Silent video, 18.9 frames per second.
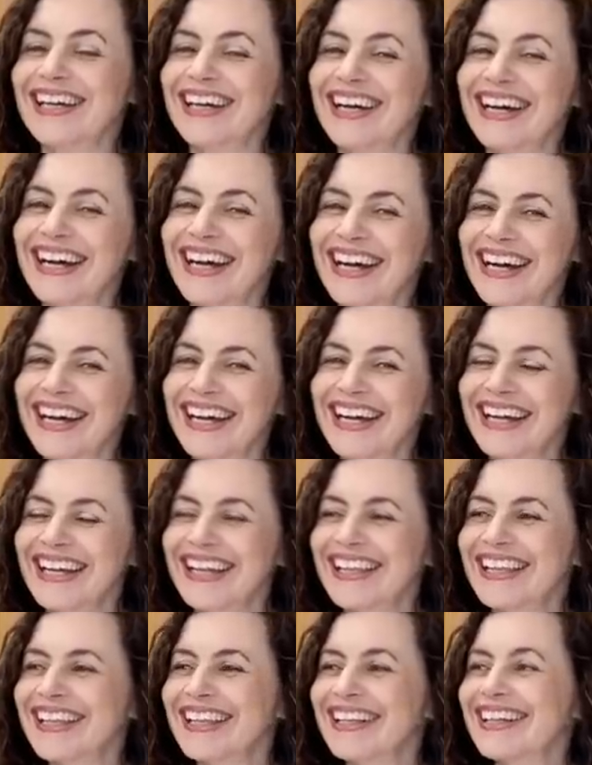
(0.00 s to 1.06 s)

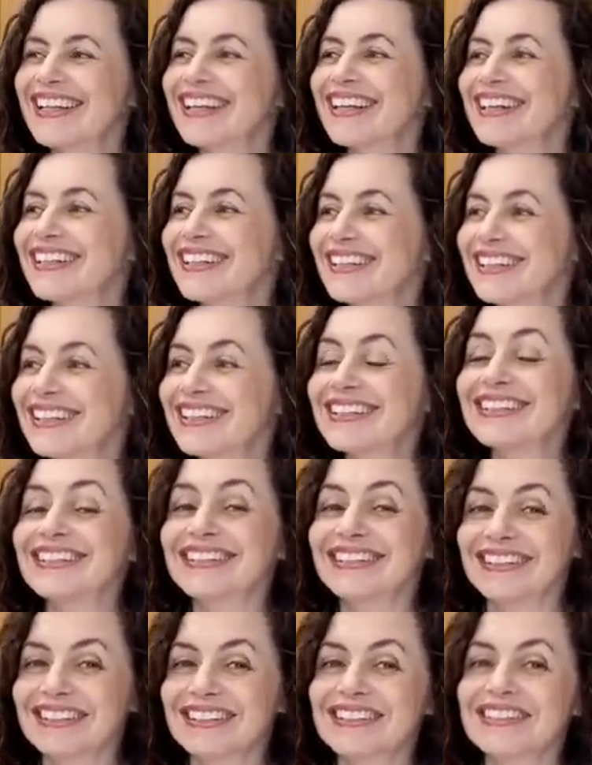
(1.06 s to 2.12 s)

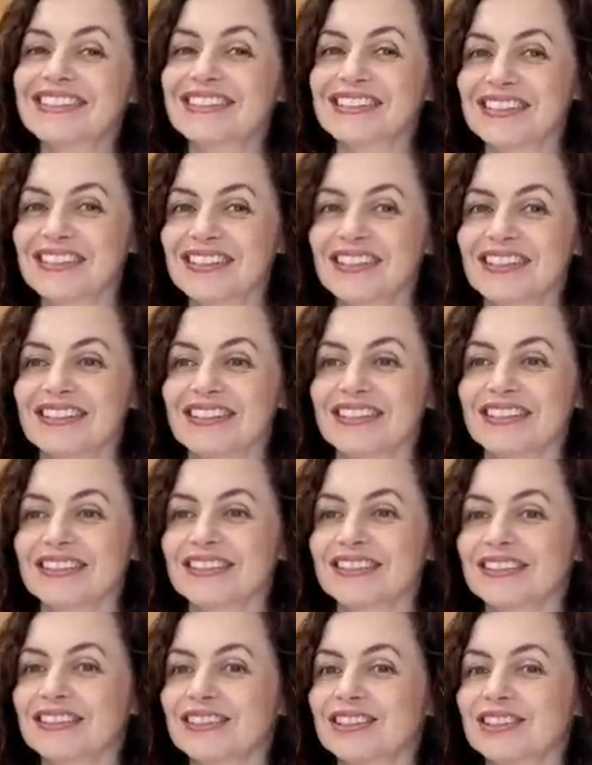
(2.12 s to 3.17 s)

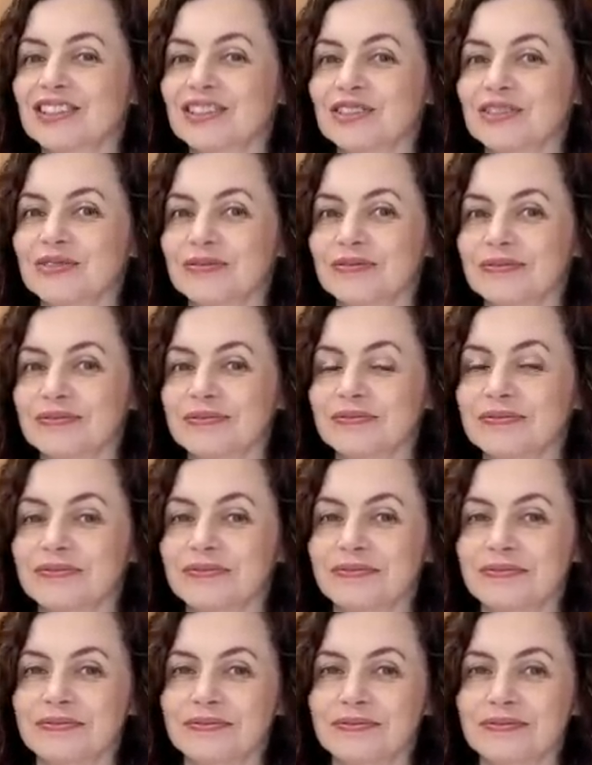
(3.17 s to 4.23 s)

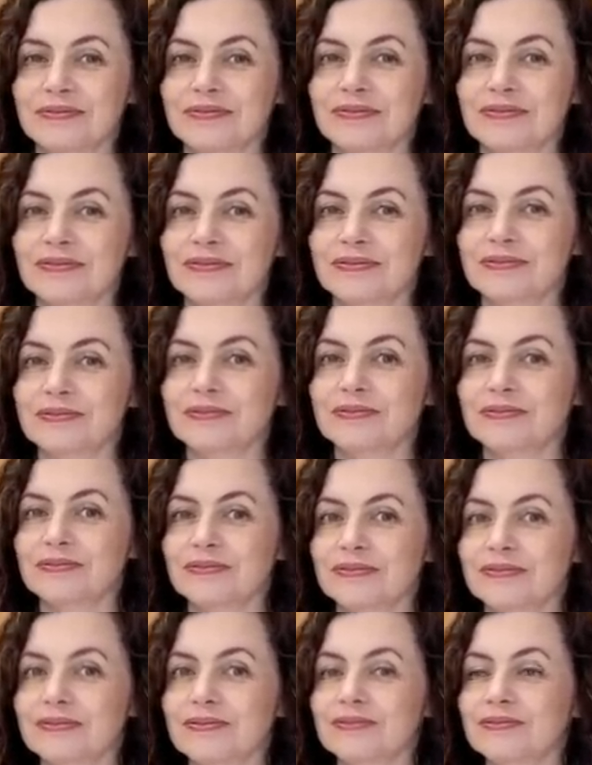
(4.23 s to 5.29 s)

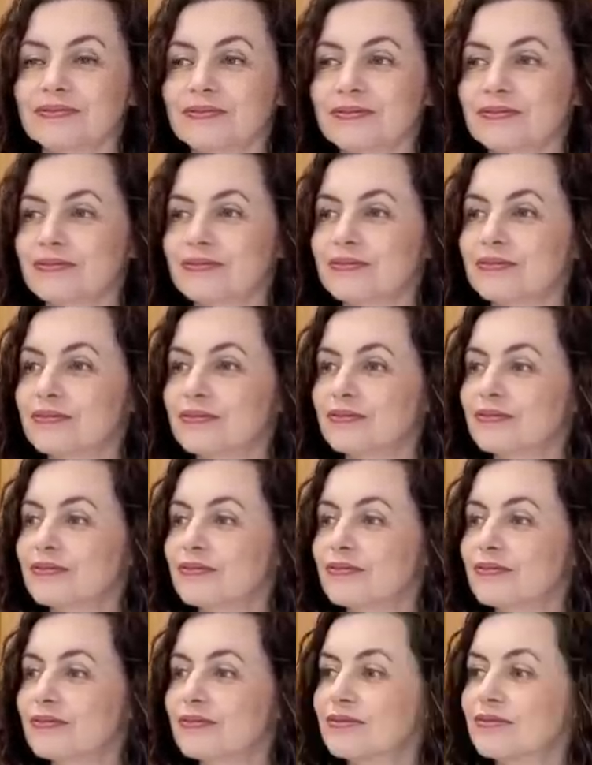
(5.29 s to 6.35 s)

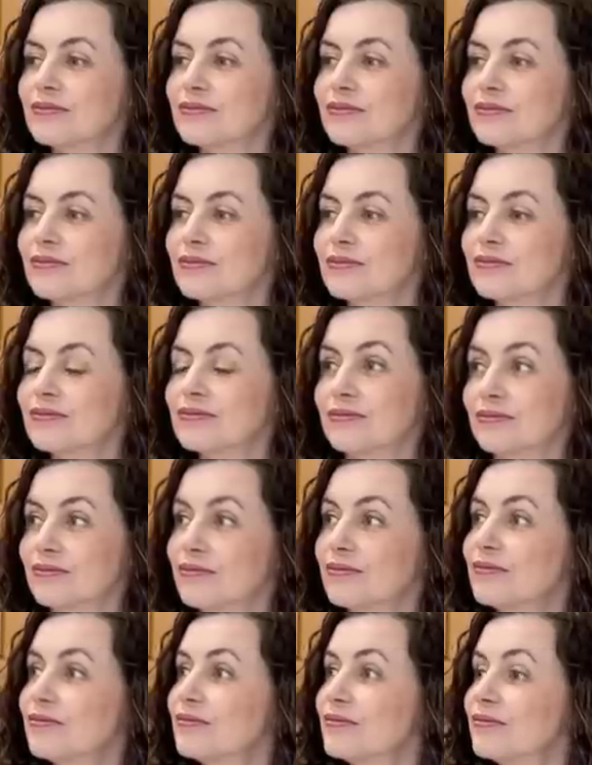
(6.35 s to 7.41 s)

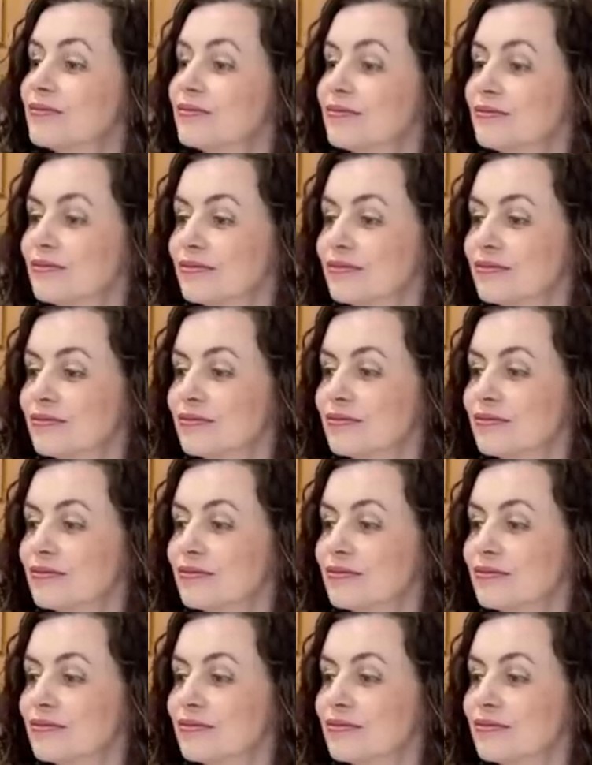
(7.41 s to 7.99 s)
(not speaking)